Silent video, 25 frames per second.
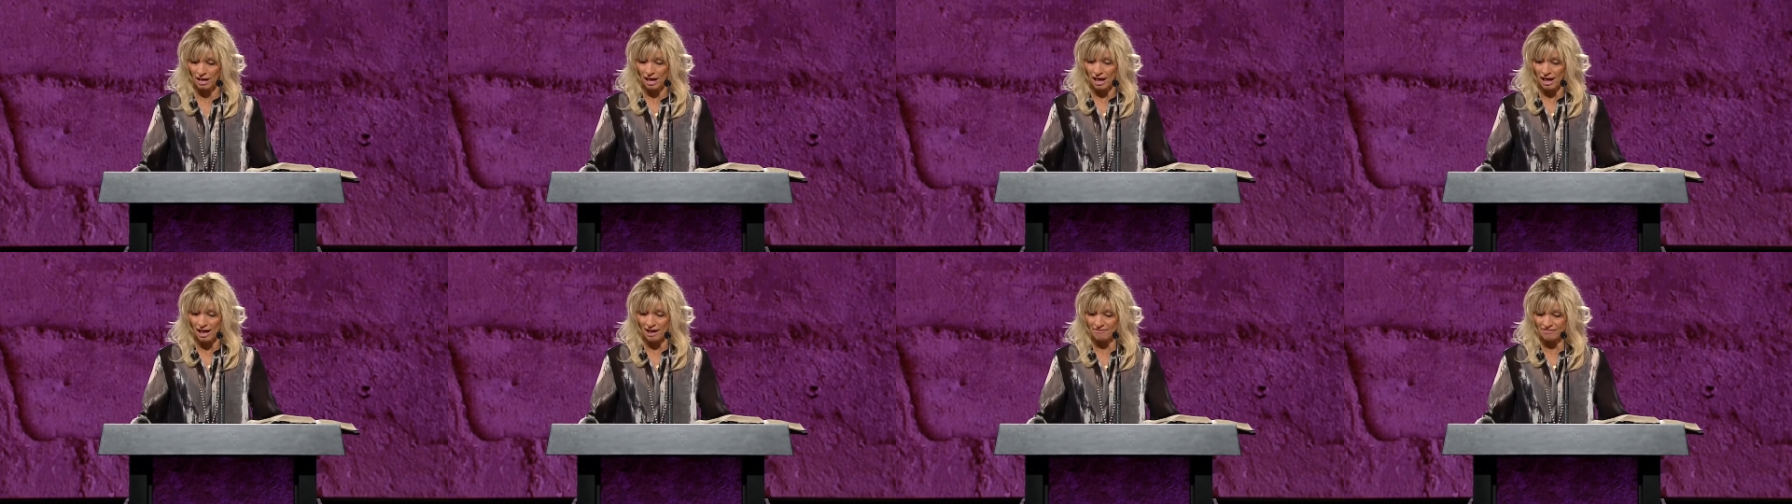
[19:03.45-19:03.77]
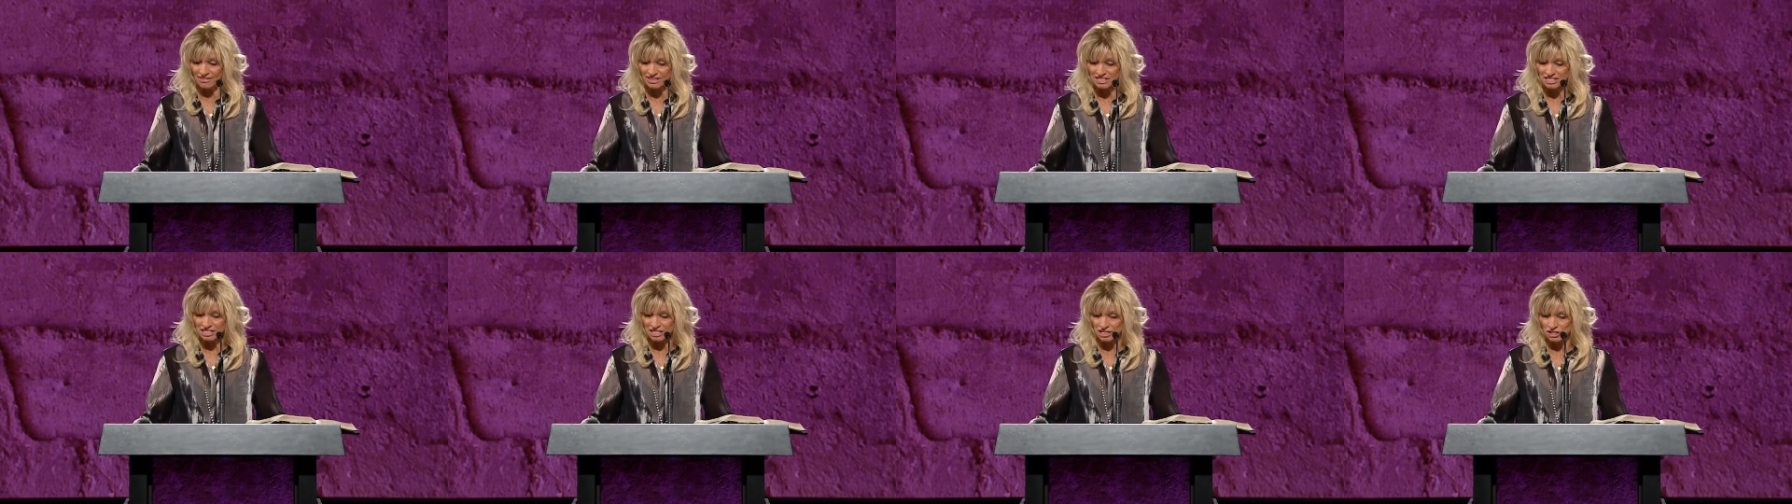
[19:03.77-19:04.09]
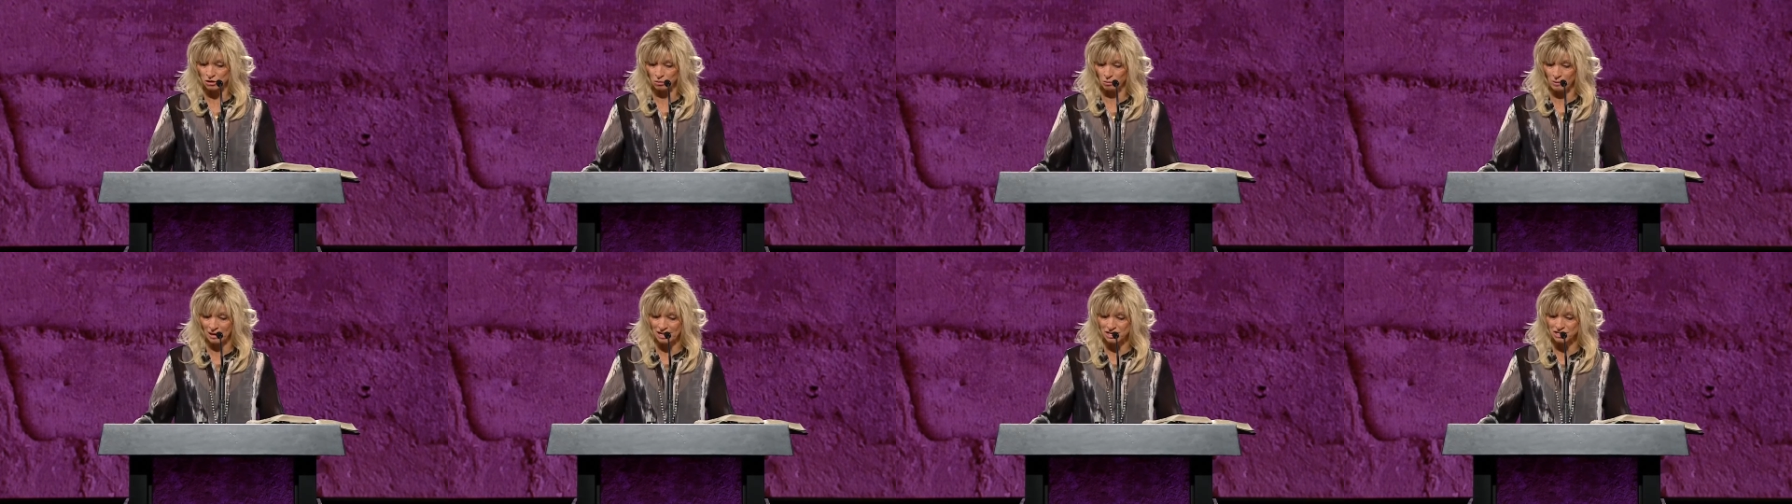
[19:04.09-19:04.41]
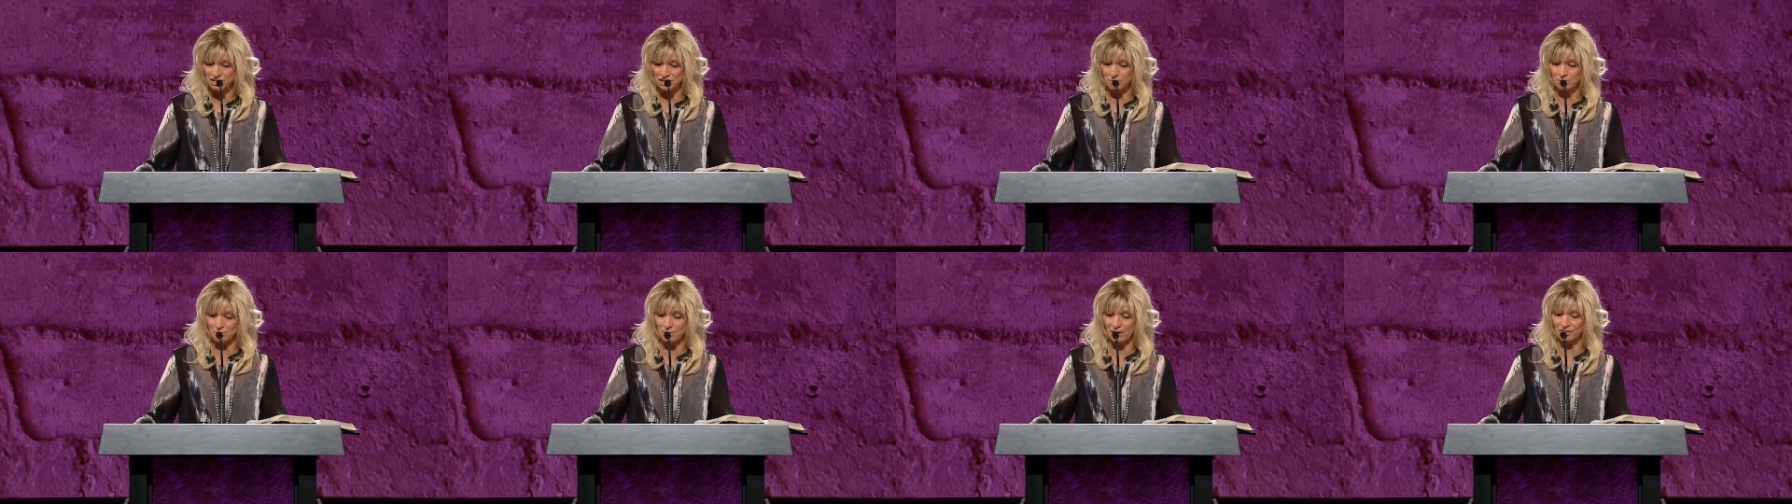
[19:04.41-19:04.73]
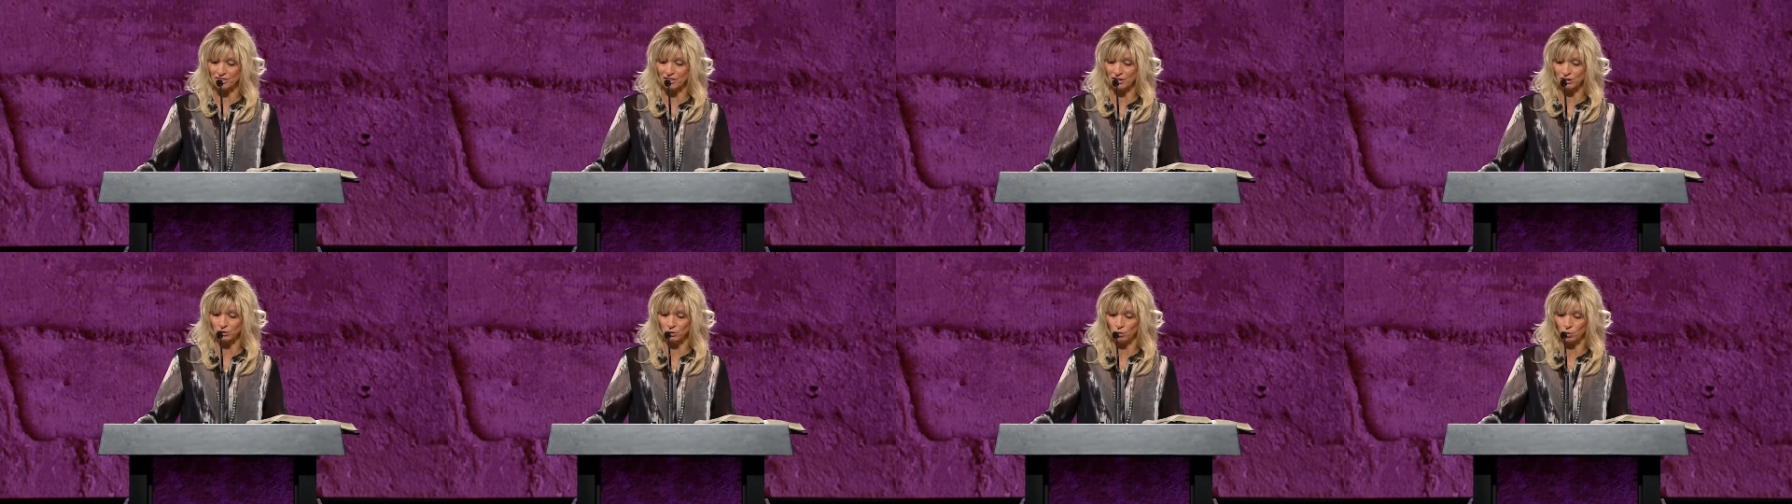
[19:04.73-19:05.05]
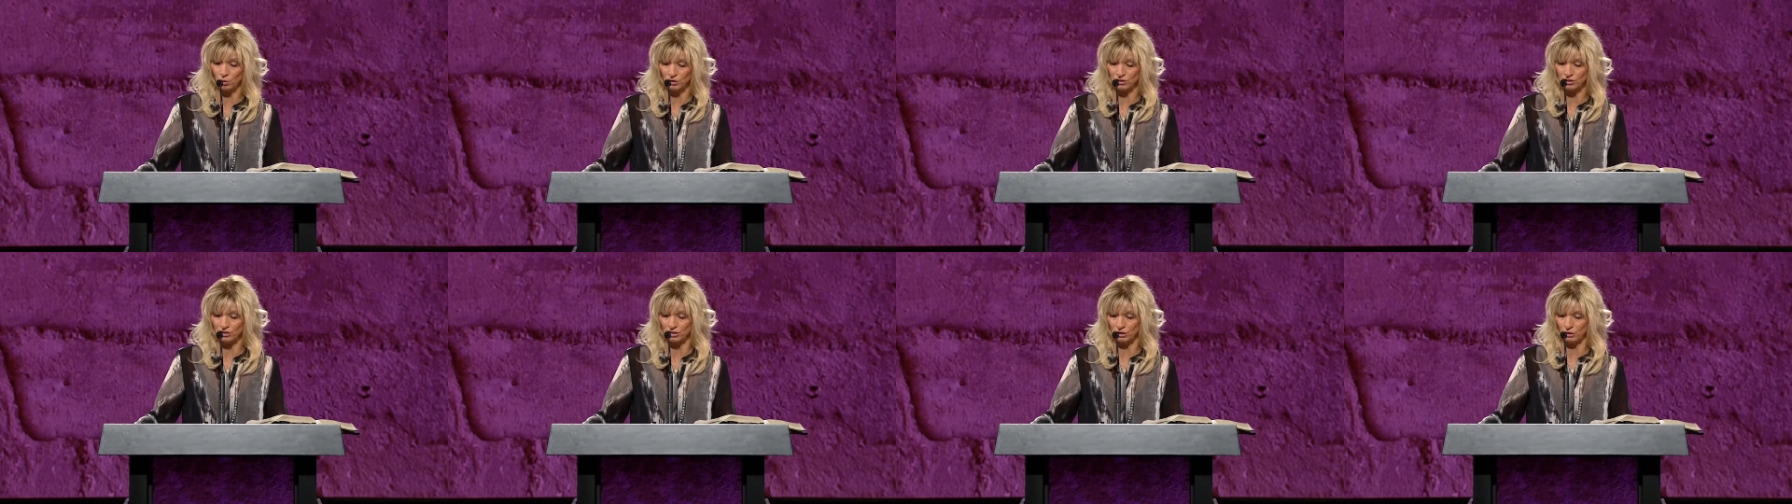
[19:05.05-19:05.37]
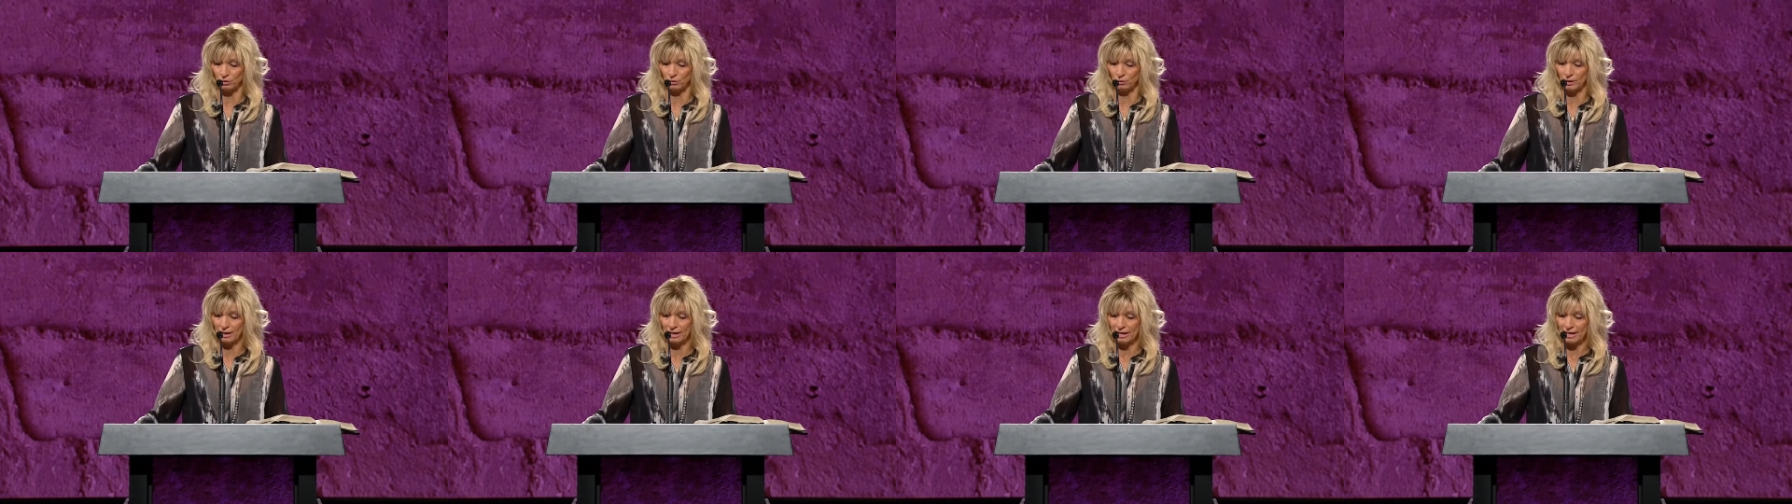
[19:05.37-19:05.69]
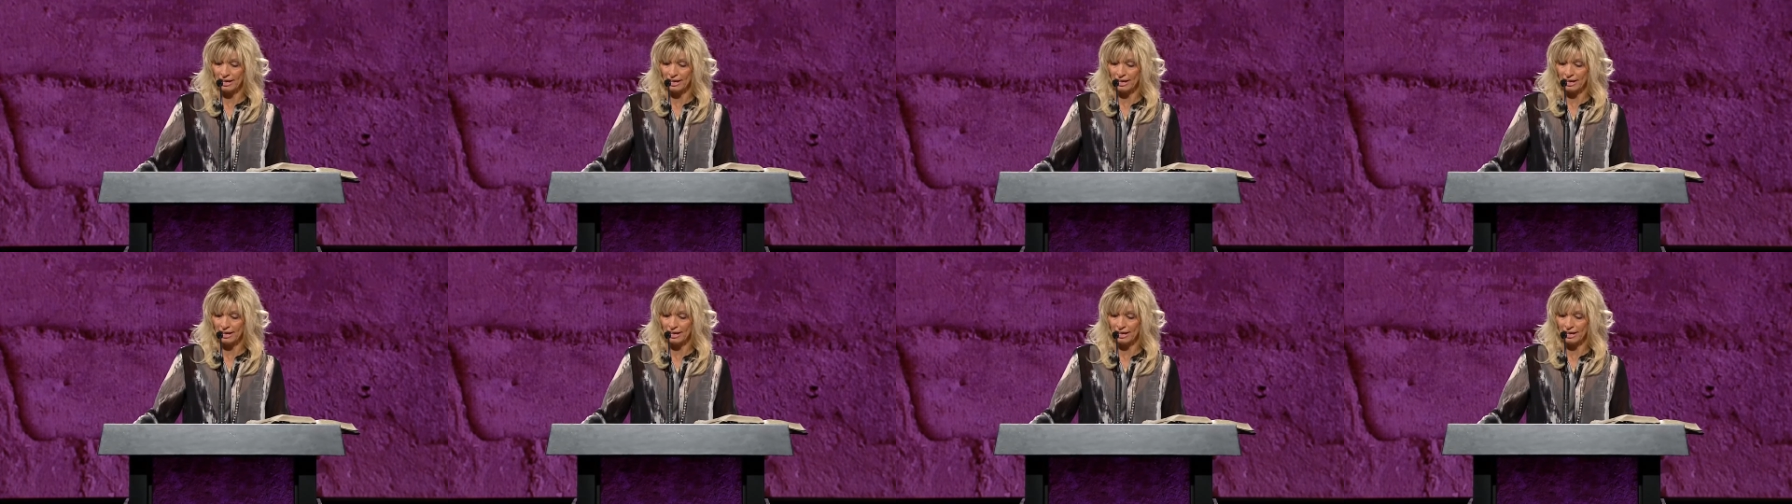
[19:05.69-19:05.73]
of the situation, but the Lord knew,